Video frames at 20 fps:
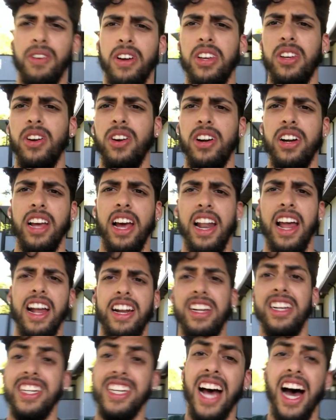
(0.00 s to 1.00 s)
front yard, and I
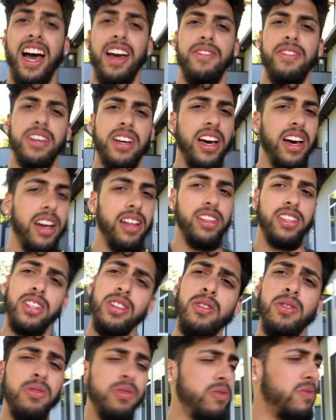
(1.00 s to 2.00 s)
had to dive. Like, uh, you
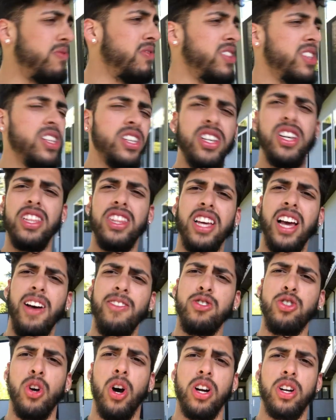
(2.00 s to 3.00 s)
know, good thing I
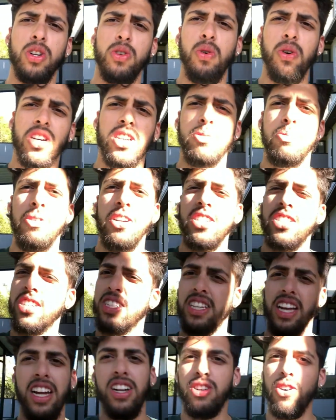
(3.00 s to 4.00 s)
have soccer goalie experience
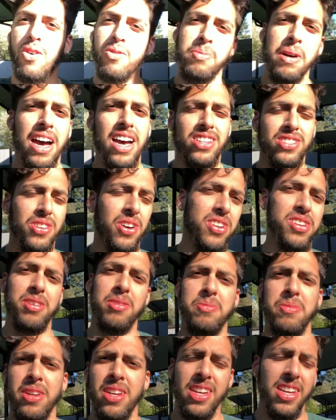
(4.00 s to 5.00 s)
because I dove my ass on
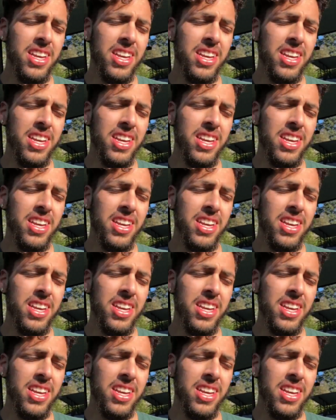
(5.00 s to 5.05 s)
him.